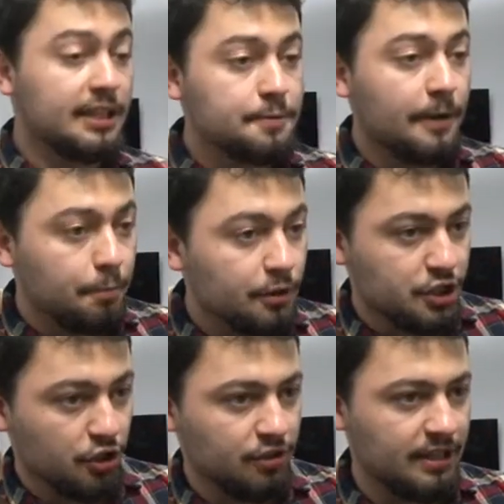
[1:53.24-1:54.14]
these
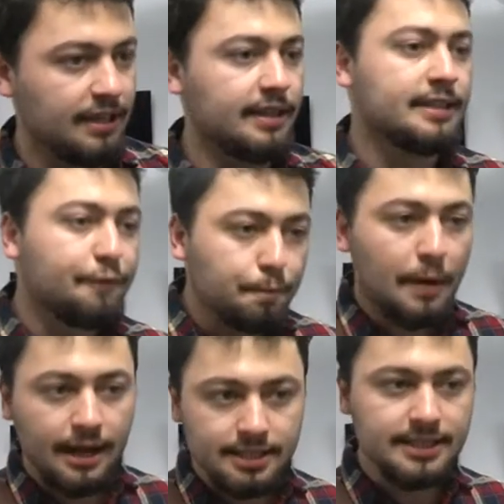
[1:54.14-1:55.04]
people talking and the
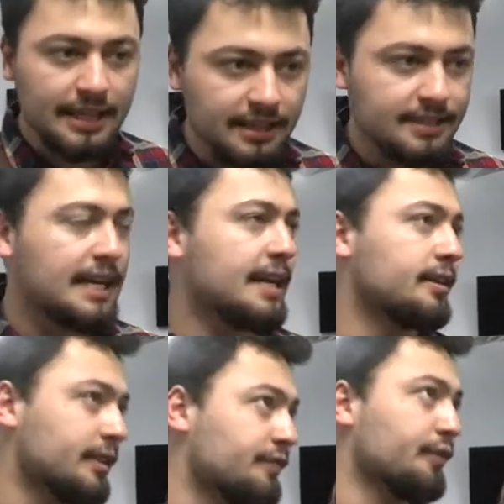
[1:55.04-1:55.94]
different paths they can
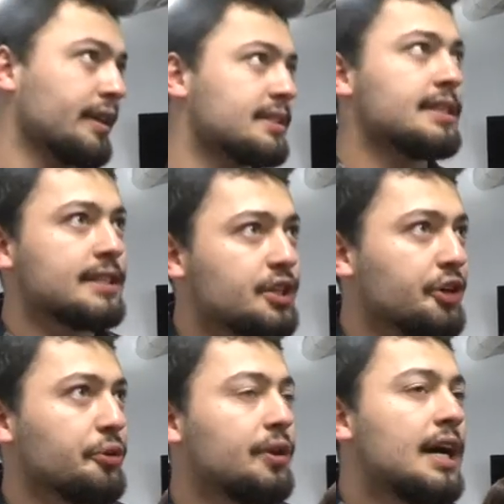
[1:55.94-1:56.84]
take and the different things they
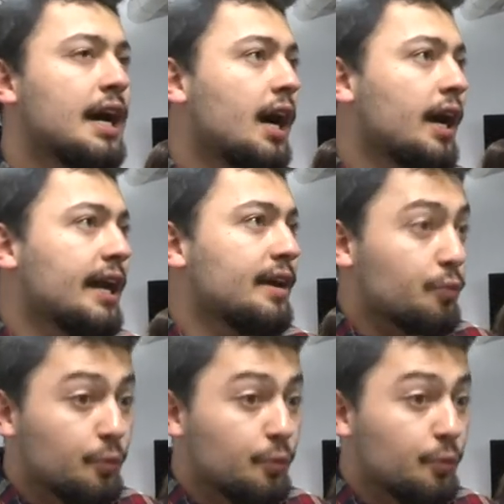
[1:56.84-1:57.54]
do, it